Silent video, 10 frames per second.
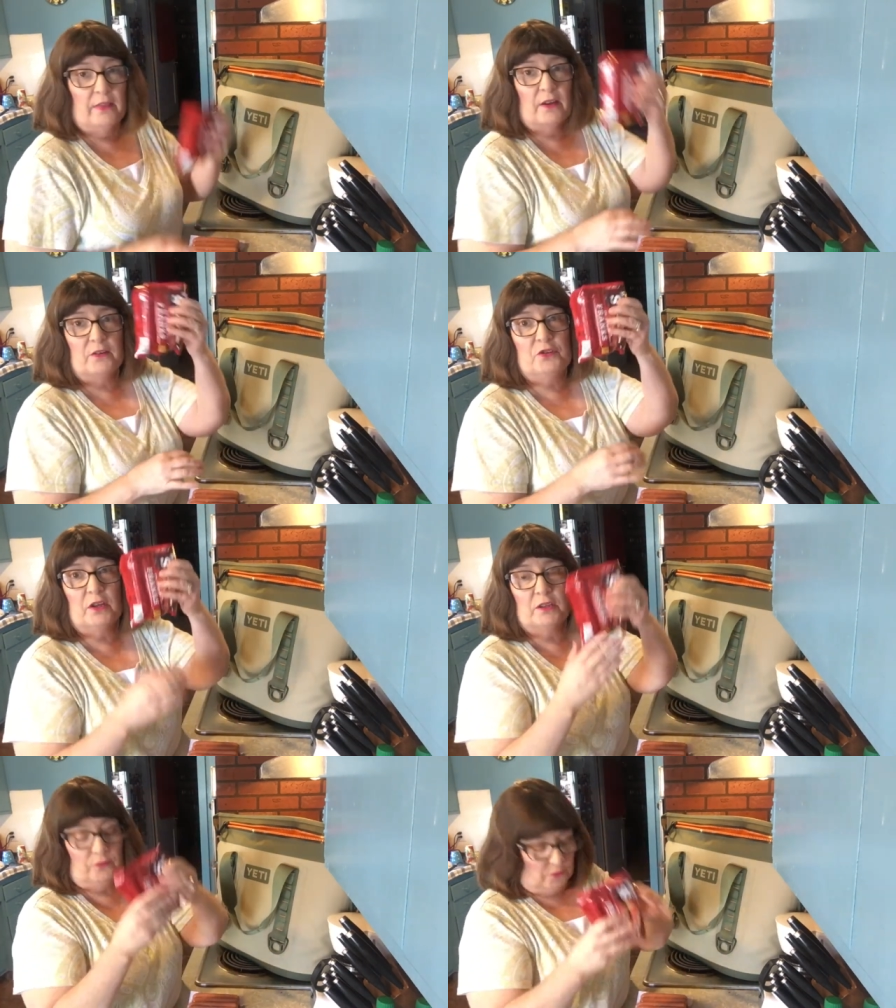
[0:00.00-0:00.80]
They're
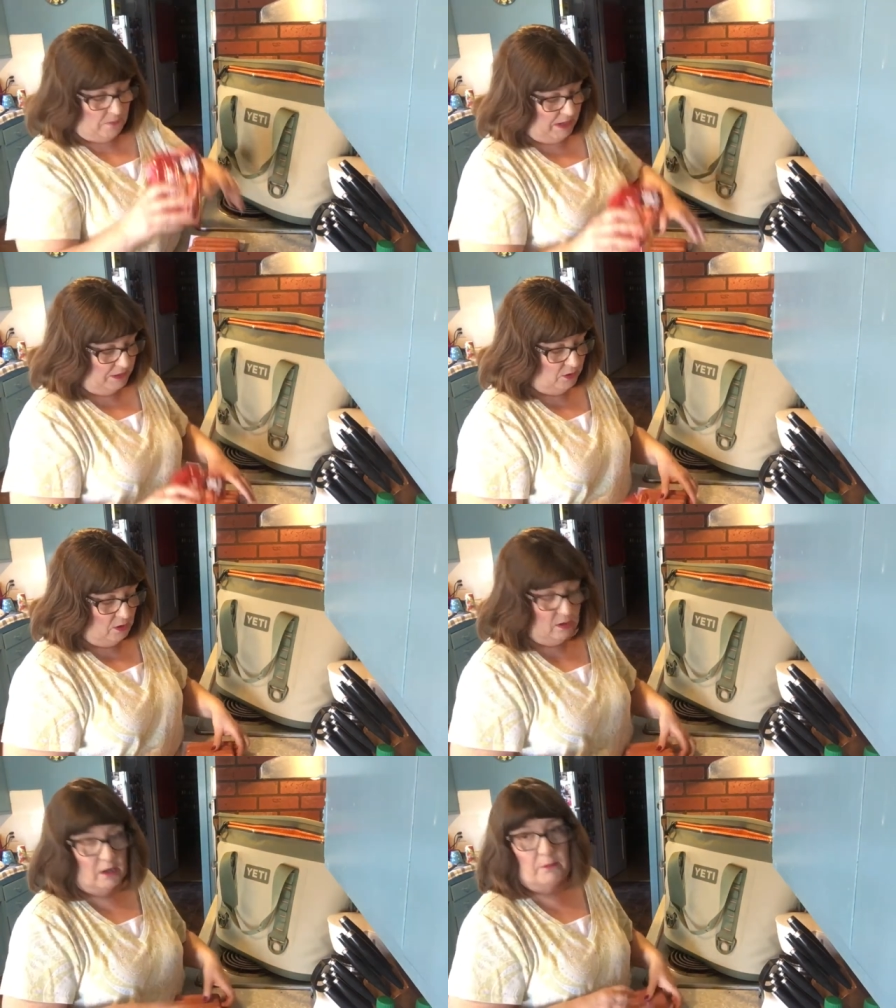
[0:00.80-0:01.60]
just for my
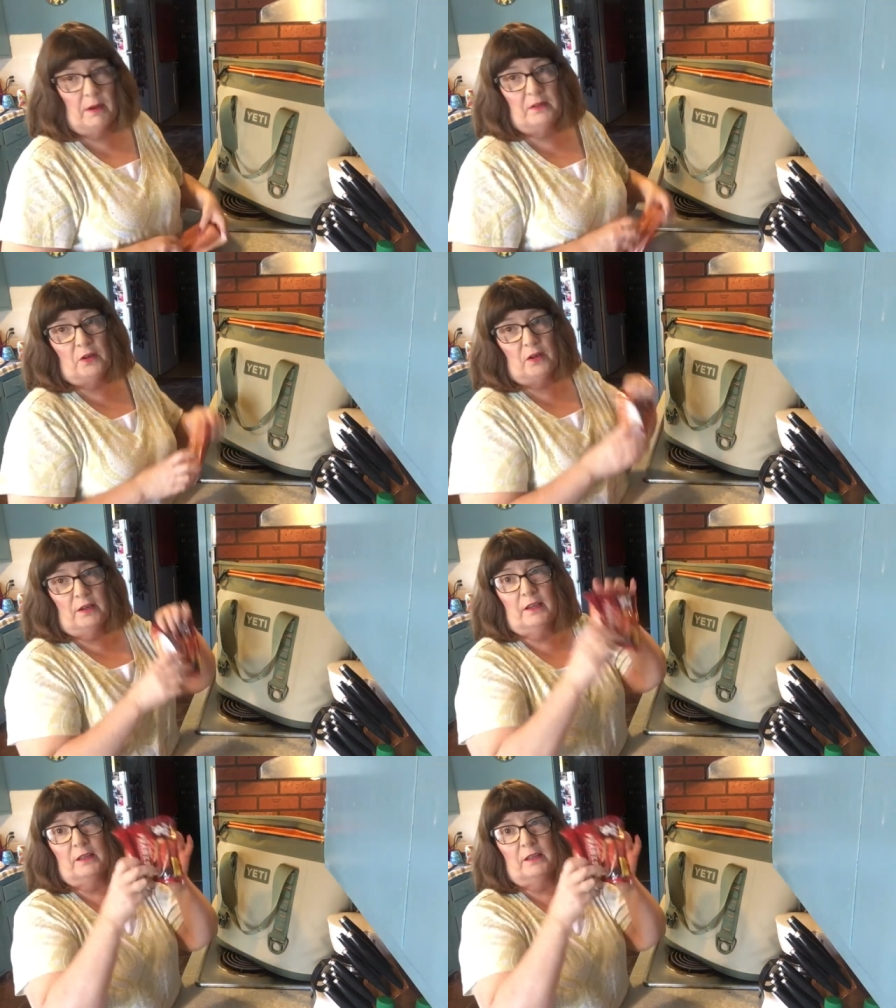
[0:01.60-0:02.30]
dog. My dog